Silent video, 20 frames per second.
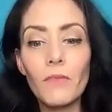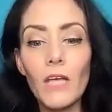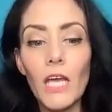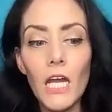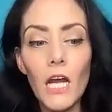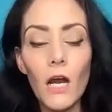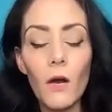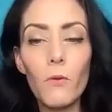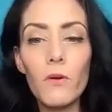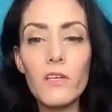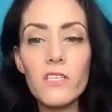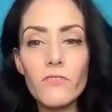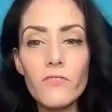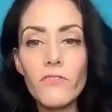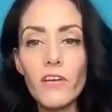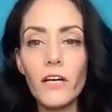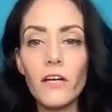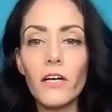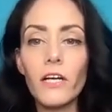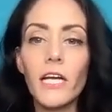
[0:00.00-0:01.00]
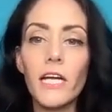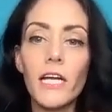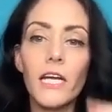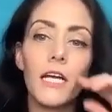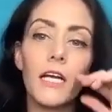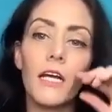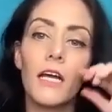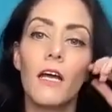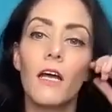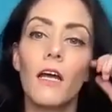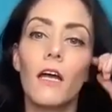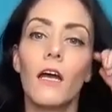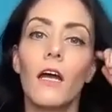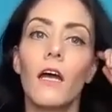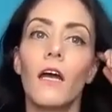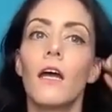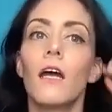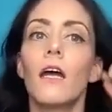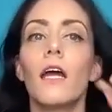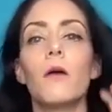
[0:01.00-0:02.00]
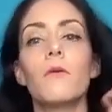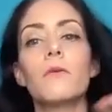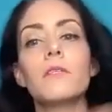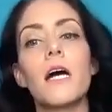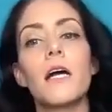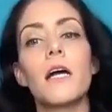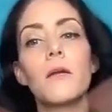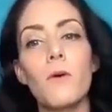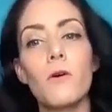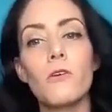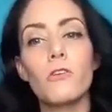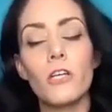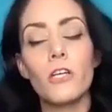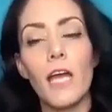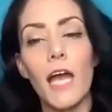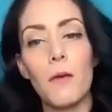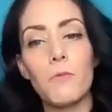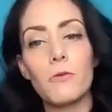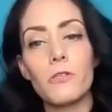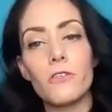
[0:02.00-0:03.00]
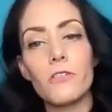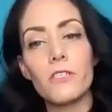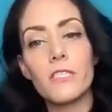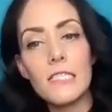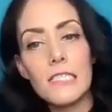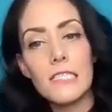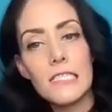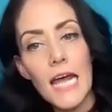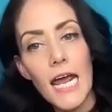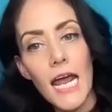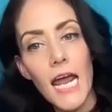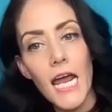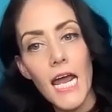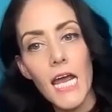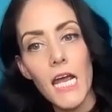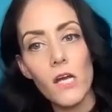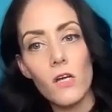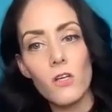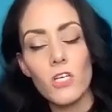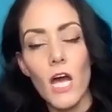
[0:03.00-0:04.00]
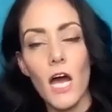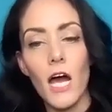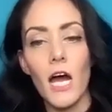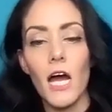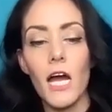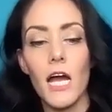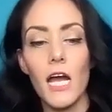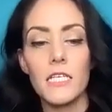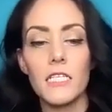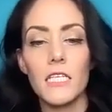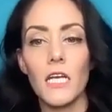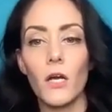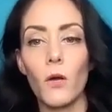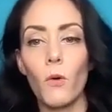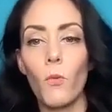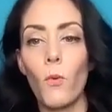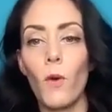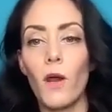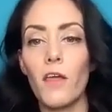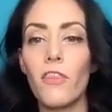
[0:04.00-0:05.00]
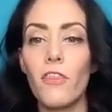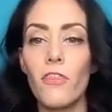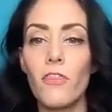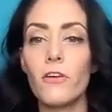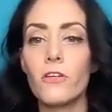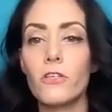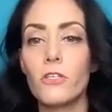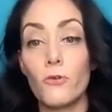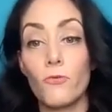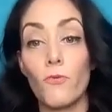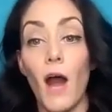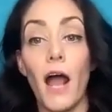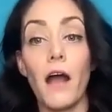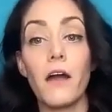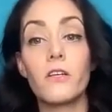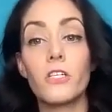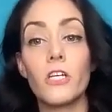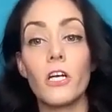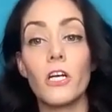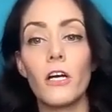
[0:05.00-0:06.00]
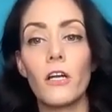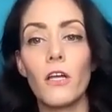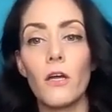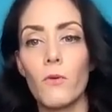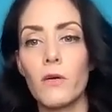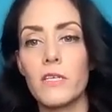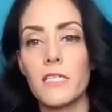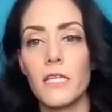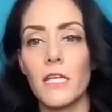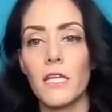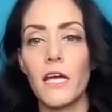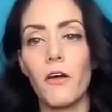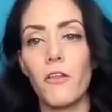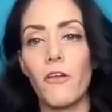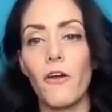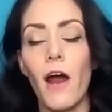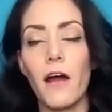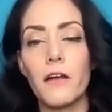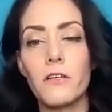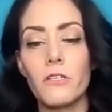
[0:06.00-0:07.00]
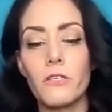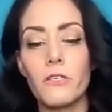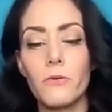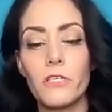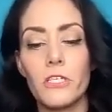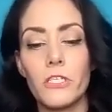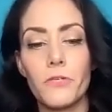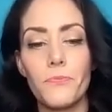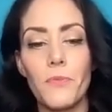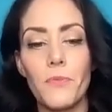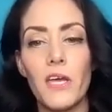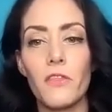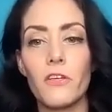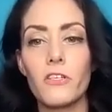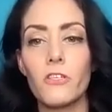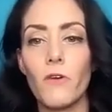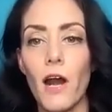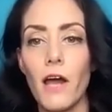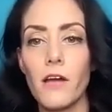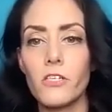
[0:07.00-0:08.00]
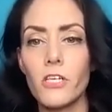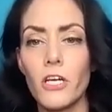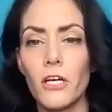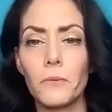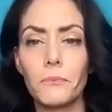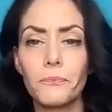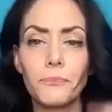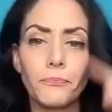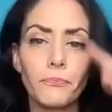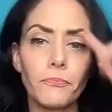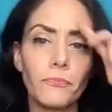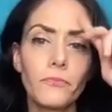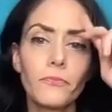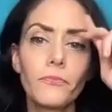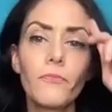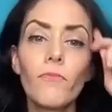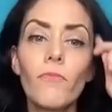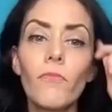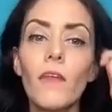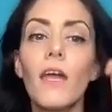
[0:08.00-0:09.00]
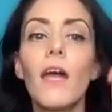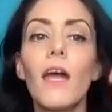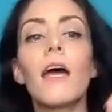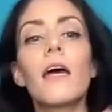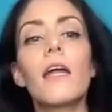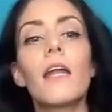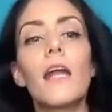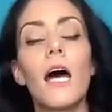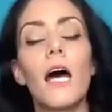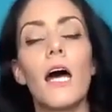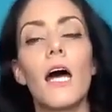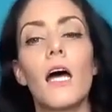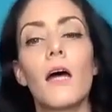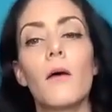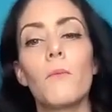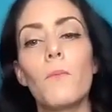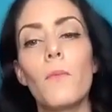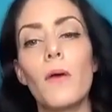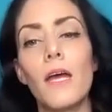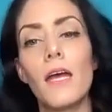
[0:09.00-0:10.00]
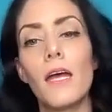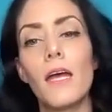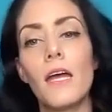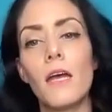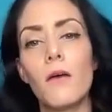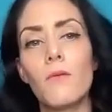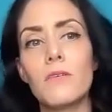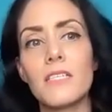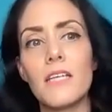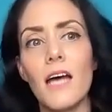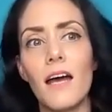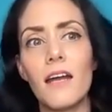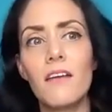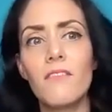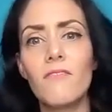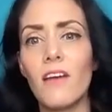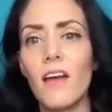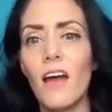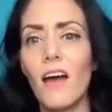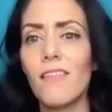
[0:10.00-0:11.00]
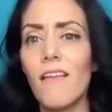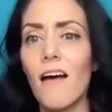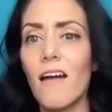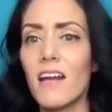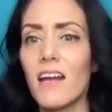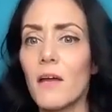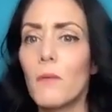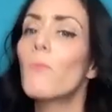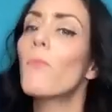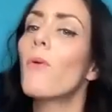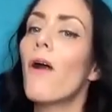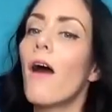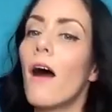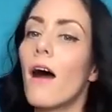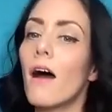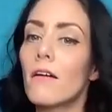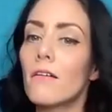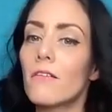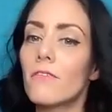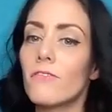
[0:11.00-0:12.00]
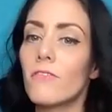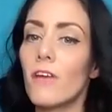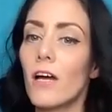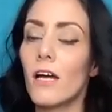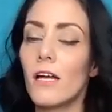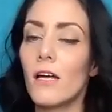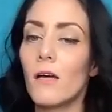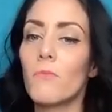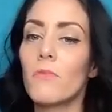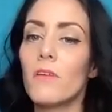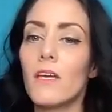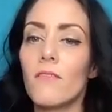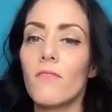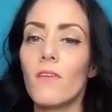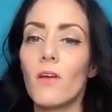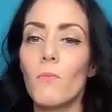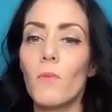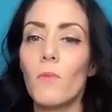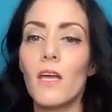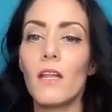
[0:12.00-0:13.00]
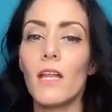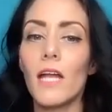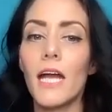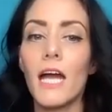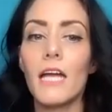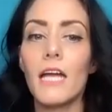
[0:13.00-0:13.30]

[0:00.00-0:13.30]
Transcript: you know, it was very... It was on a motion capture stage. I did it with the director. It wasn't like other actors. It was just me and the director. And um, it was kind of a lot of improv, um, giving me like